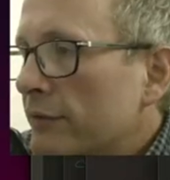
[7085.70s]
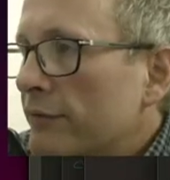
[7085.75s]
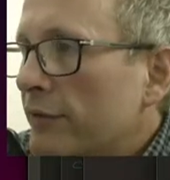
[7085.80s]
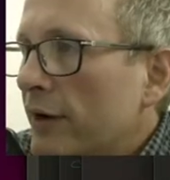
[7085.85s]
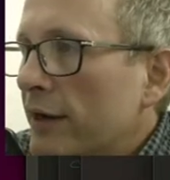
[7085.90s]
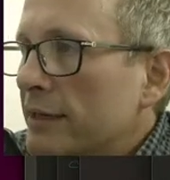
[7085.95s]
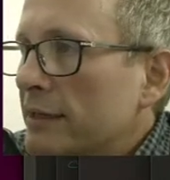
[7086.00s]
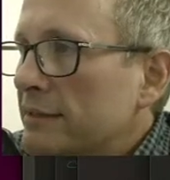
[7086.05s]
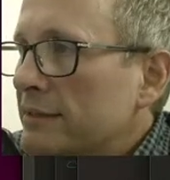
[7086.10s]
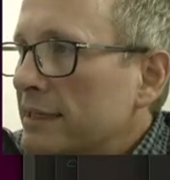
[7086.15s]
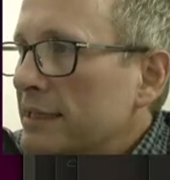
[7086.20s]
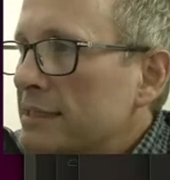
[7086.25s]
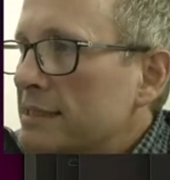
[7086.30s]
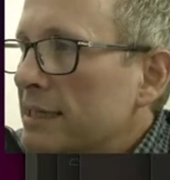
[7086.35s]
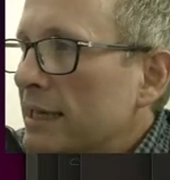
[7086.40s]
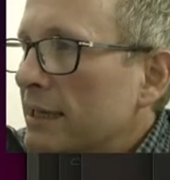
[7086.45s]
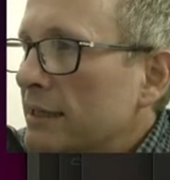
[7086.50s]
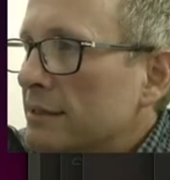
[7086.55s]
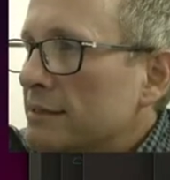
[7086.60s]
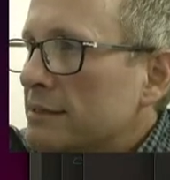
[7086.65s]
finer
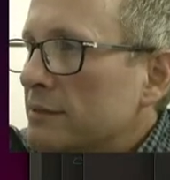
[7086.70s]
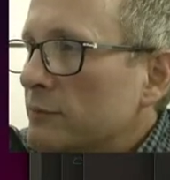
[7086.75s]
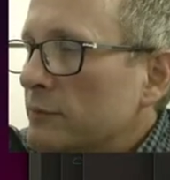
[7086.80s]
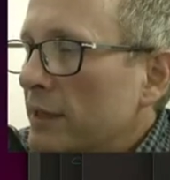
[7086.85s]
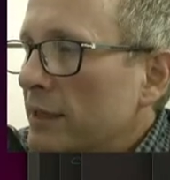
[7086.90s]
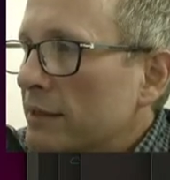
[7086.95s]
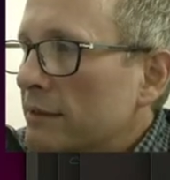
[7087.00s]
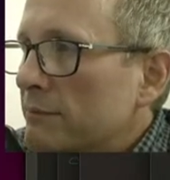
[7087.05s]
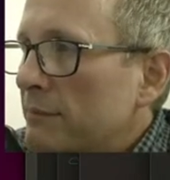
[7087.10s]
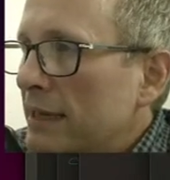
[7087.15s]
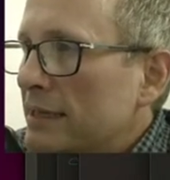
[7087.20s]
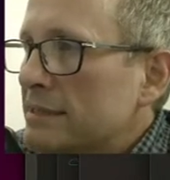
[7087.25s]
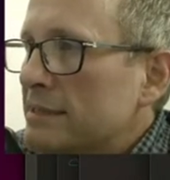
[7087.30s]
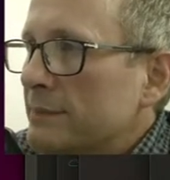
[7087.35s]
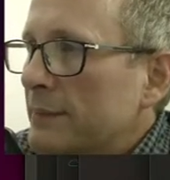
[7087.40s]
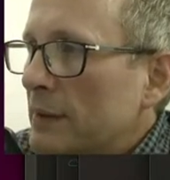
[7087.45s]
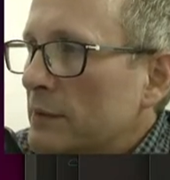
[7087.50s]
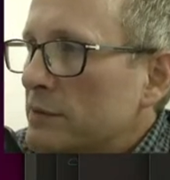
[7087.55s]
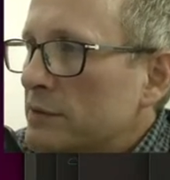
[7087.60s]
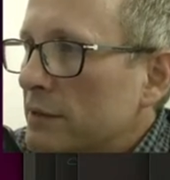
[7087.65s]
details with
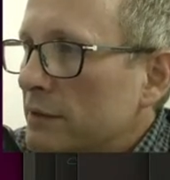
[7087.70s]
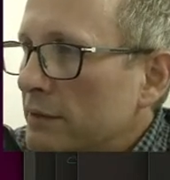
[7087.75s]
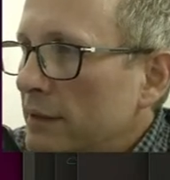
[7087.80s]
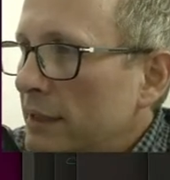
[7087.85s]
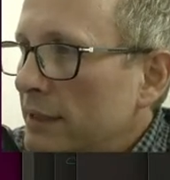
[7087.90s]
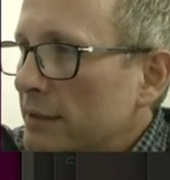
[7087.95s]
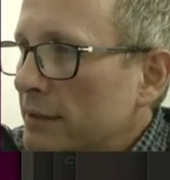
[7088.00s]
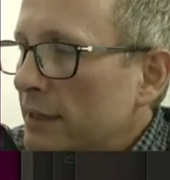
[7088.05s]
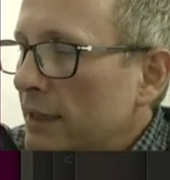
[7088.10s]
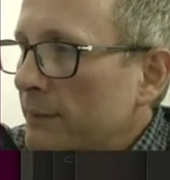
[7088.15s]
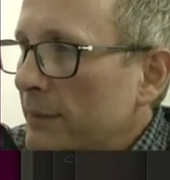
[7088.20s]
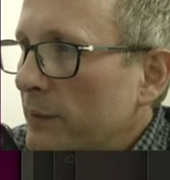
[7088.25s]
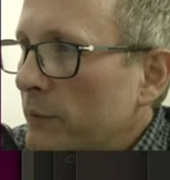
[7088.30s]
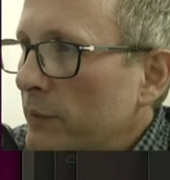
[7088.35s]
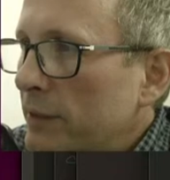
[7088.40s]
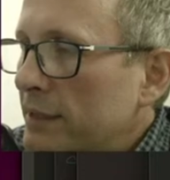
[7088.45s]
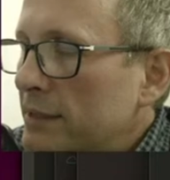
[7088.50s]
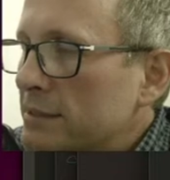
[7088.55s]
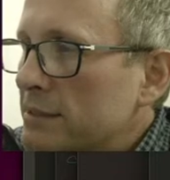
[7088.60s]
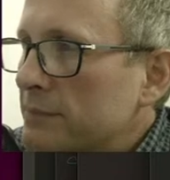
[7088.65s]
Matsumoto in the coming
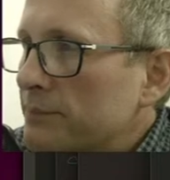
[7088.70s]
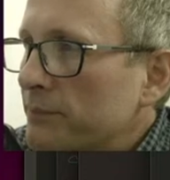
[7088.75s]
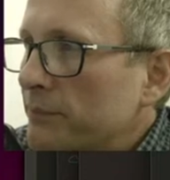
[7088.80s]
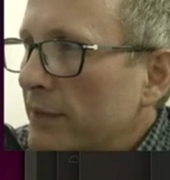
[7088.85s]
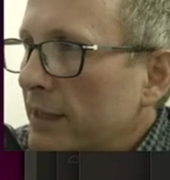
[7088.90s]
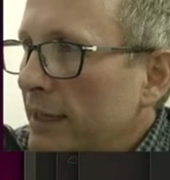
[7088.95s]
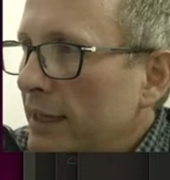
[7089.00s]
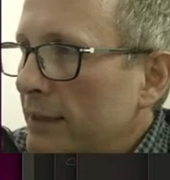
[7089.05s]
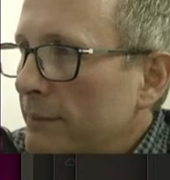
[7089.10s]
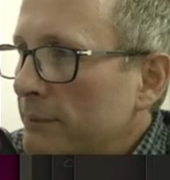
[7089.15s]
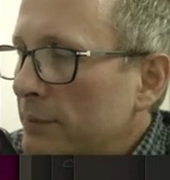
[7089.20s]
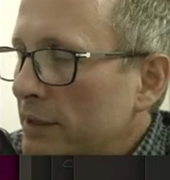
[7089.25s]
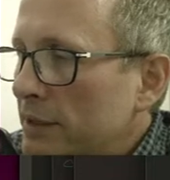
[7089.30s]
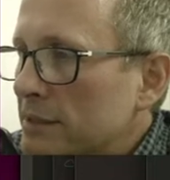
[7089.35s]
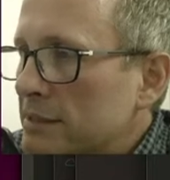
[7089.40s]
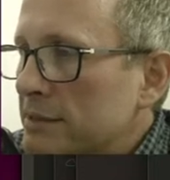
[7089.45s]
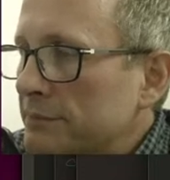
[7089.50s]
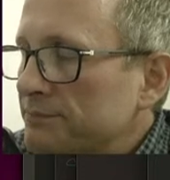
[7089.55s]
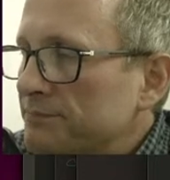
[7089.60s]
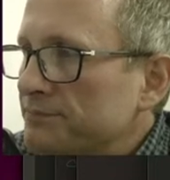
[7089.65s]
weeks in
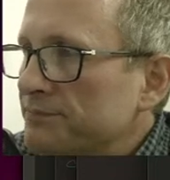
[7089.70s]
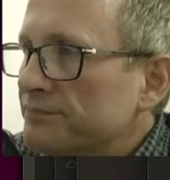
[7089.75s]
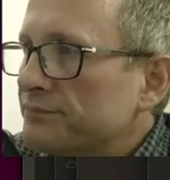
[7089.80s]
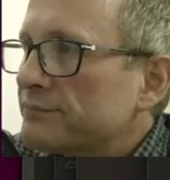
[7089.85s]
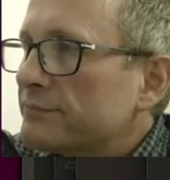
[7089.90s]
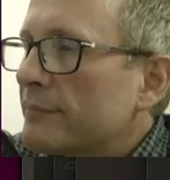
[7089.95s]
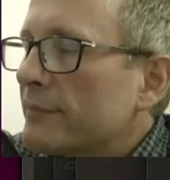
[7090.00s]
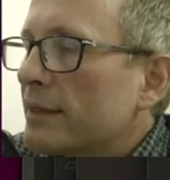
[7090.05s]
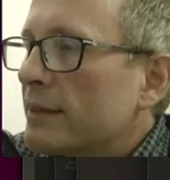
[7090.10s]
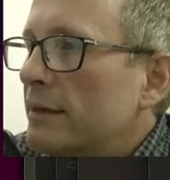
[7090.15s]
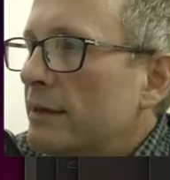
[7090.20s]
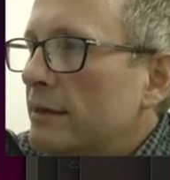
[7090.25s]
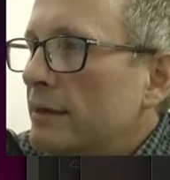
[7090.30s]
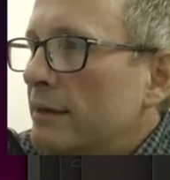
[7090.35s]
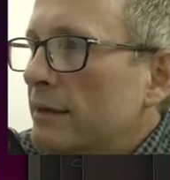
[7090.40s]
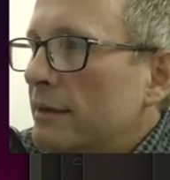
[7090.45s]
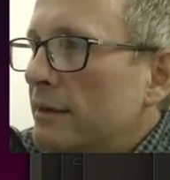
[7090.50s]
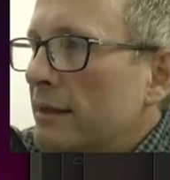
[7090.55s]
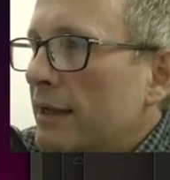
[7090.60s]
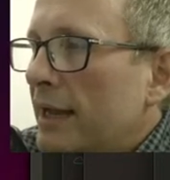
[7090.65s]
person.
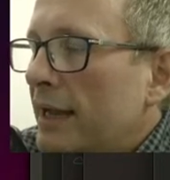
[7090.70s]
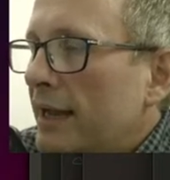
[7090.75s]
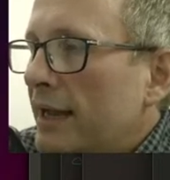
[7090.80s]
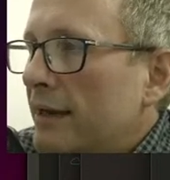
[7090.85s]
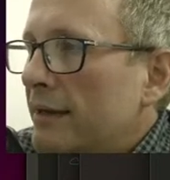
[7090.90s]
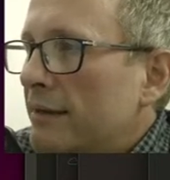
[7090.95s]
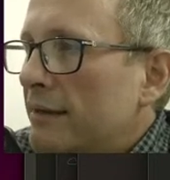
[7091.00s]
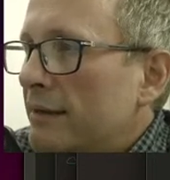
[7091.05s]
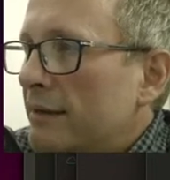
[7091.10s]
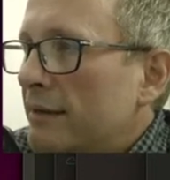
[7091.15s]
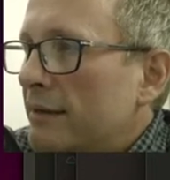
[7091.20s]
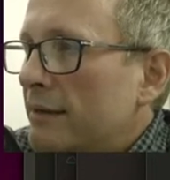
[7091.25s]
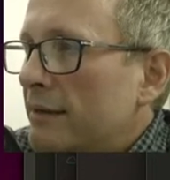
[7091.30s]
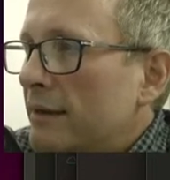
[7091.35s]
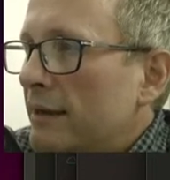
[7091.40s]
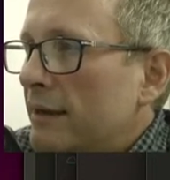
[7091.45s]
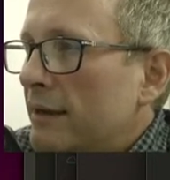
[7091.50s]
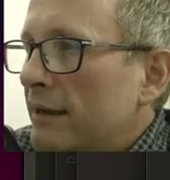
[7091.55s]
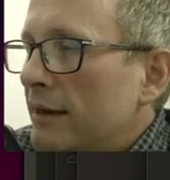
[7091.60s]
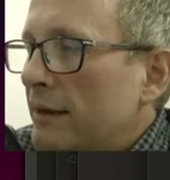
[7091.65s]
And
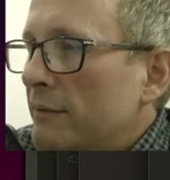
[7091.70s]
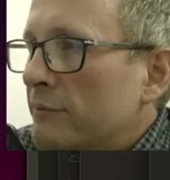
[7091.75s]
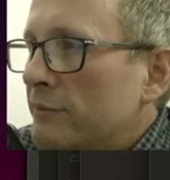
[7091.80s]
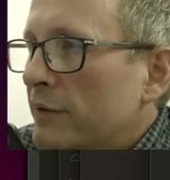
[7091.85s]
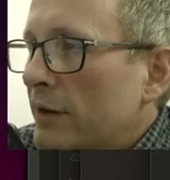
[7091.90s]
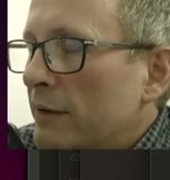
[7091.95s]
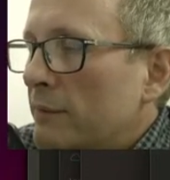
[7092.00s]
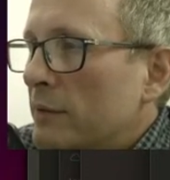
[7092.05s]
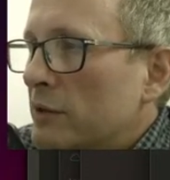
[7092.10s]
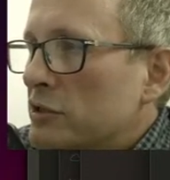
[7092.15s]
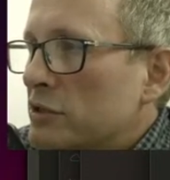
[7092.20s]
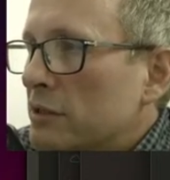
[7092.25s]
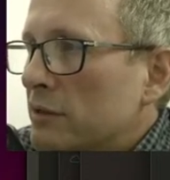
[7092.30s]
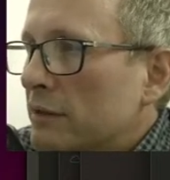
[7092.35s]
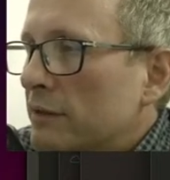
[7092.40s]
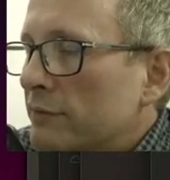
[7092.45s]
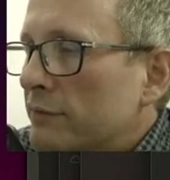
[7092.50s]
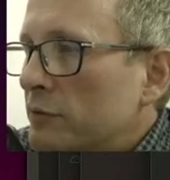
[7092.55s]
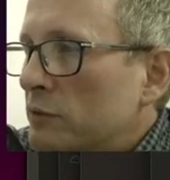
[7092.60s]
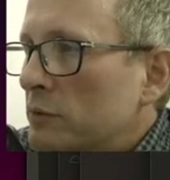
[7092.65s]
uh, I'm very much
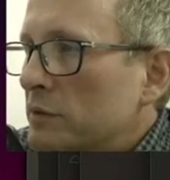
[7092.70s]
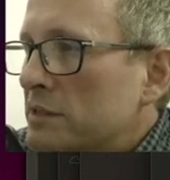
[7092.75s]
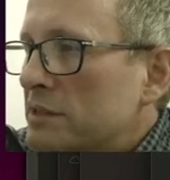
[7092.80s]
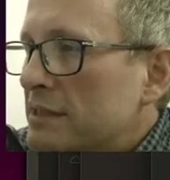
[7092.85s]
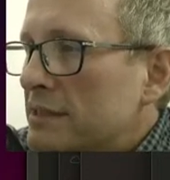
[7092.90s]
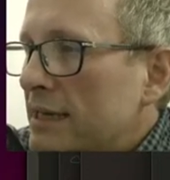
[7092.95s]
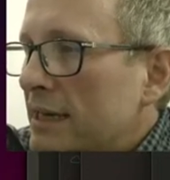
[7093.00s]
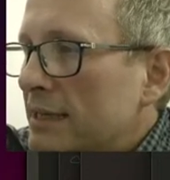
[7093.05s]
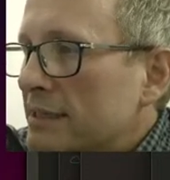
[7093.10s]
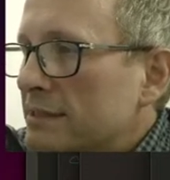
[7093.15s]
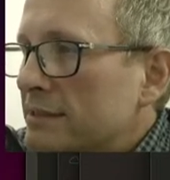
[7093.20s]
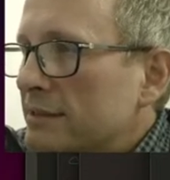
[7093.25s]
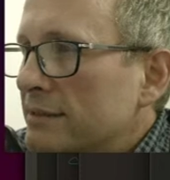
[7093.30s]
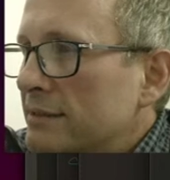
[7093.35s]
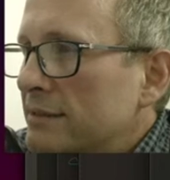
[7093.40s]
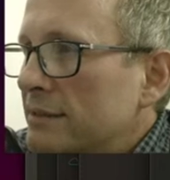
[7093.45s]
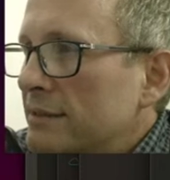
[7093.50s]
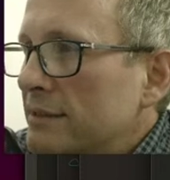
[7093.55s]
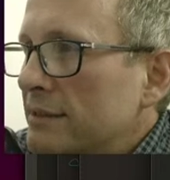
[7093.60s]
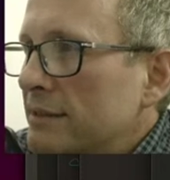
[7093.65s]
looking forward to that
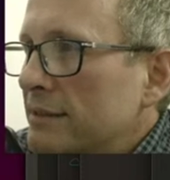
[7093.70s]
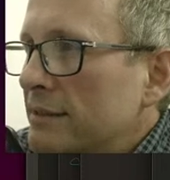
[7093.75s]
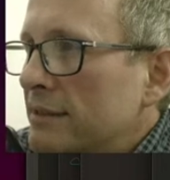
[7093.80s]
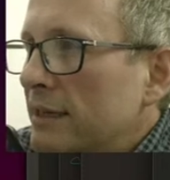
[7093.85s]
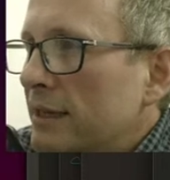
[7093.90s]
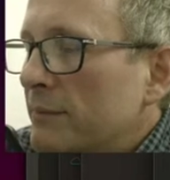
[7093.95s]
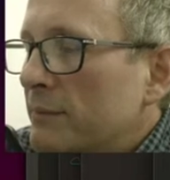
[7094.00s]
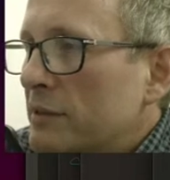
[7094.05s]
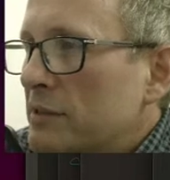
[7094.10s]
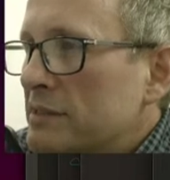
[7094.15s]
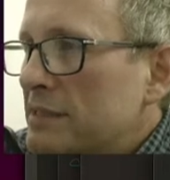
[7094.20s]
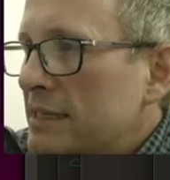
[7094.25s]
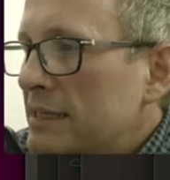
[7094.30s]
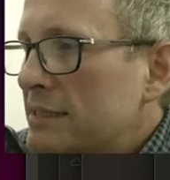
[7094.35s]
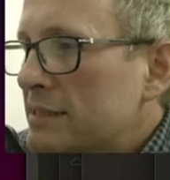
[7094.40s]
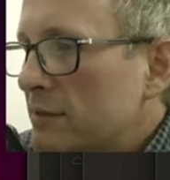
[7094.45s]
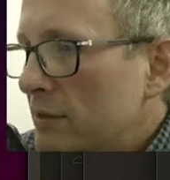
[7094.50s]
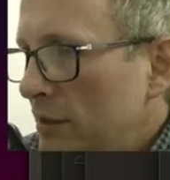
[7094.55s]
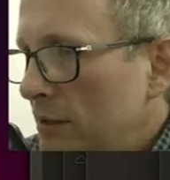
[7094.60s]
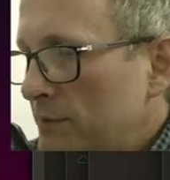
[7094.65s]
uh, because
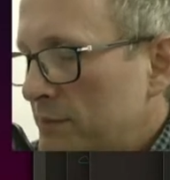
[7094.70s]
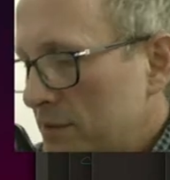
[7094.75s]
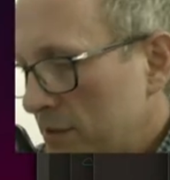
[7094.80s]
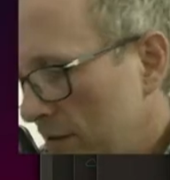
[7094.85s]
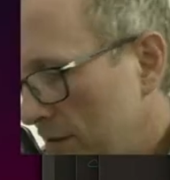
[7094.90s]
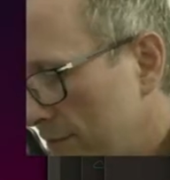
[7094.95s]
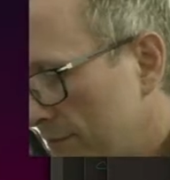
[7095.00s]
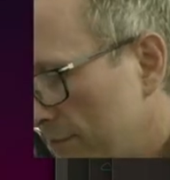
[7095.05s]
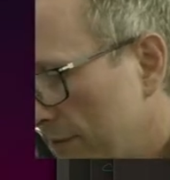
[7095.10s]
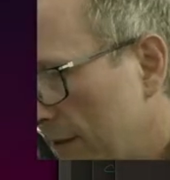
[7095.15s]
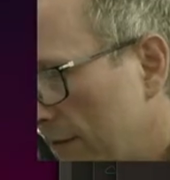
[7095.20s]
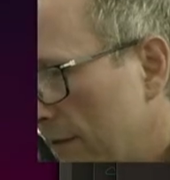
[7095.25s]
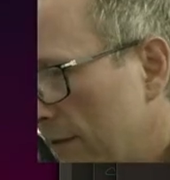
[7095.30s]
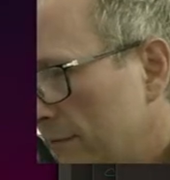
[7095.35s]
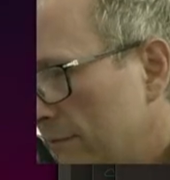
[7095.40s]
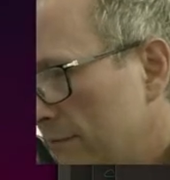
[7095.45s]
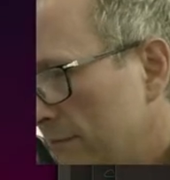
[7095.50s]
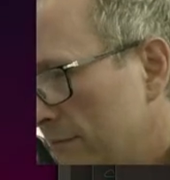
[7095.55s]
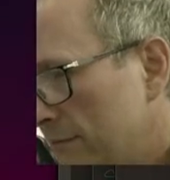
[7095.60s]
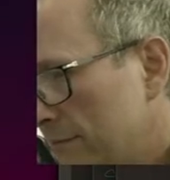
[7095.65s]
he's observed very
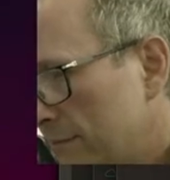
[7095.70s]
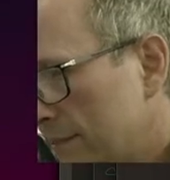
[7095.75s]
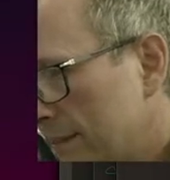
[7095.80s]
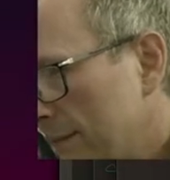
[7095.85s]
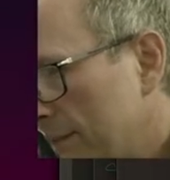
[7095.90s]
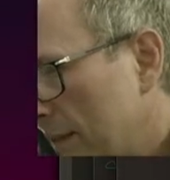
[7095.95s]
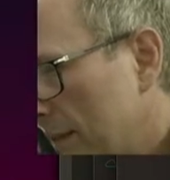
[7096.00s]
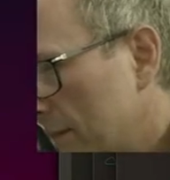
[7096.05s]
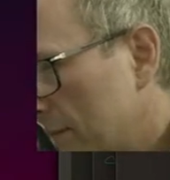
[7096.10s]
similar